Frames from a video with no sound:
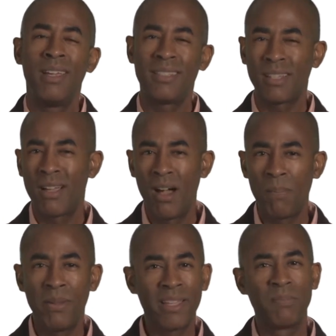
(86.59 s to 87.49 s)
It's a
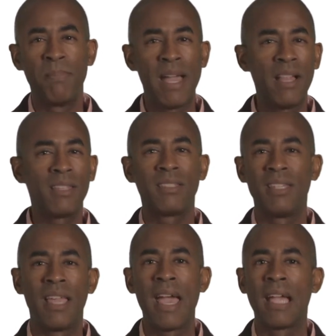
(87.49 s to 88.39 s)
complex
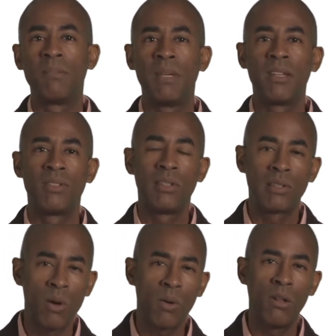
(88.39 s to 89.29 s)
balancing act because the
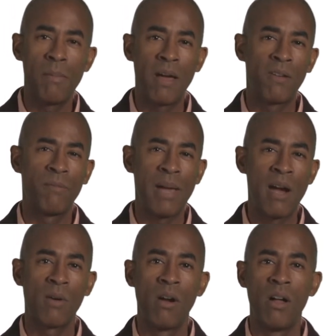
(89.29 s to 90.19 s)
total amount of
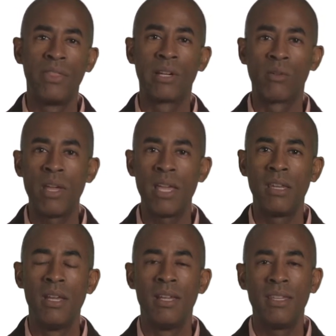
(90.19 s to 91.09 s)
power on the
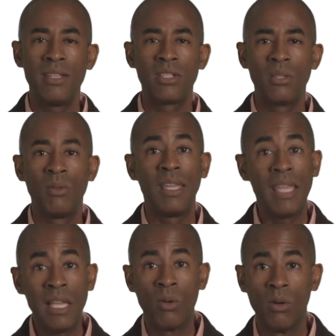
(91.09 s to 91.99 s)
grid needs to
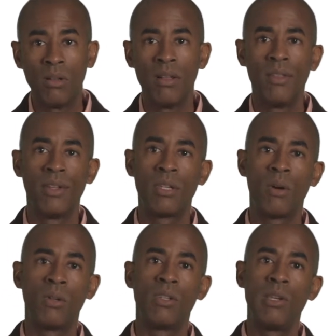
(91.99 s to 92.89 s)
equal the
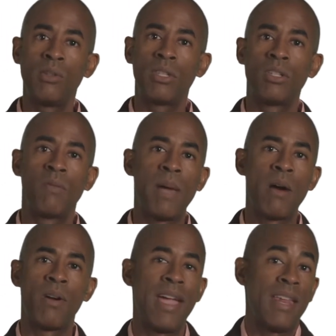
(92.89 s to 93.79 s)
total usage of
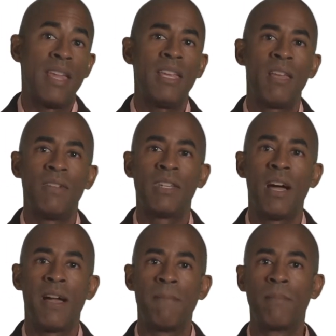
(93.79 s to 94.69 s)
power at any given
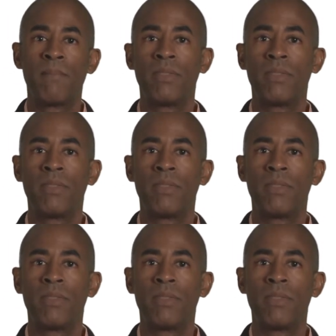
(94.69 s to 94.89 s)
time.